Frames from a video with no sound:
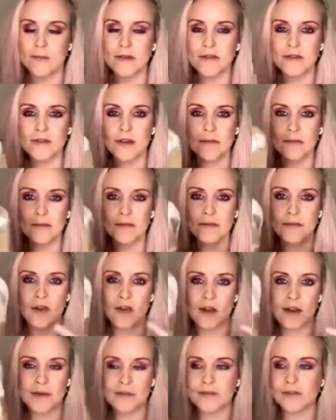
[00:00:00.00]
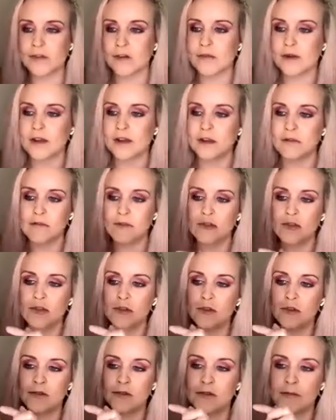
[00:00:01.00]
Sometimes on my own
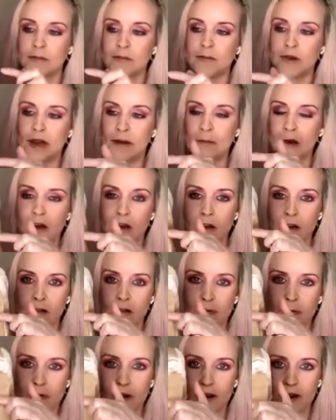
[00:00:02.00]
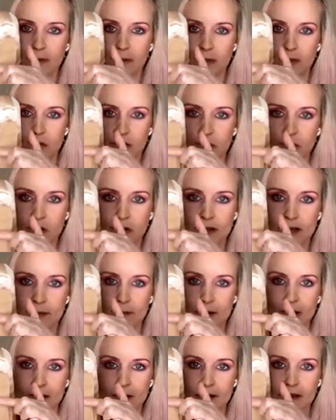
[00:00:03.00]
shoes, where my arch breaks, which is usually
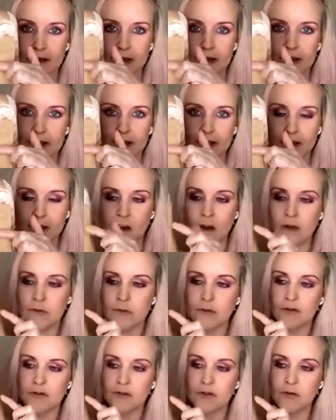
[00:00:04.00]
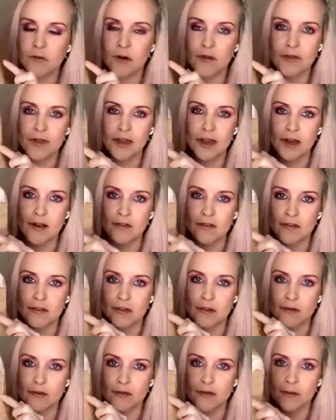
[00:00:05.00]
about here, I will do on the outer
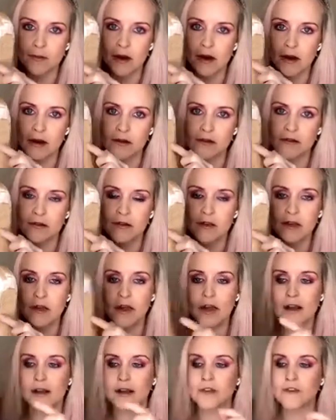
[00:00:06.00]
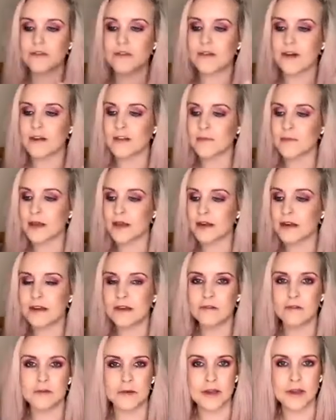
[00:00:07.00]
sole as well, and it just adds me a
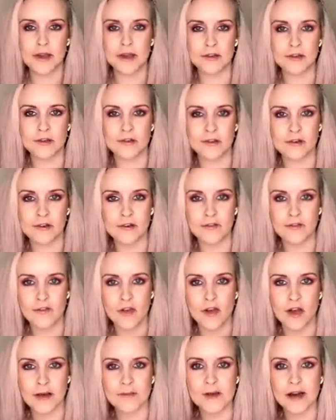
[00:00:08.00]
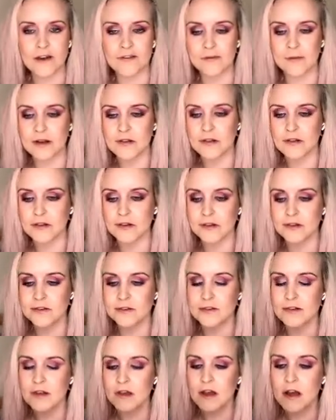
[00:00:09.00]
little bit extra time out of my shoes.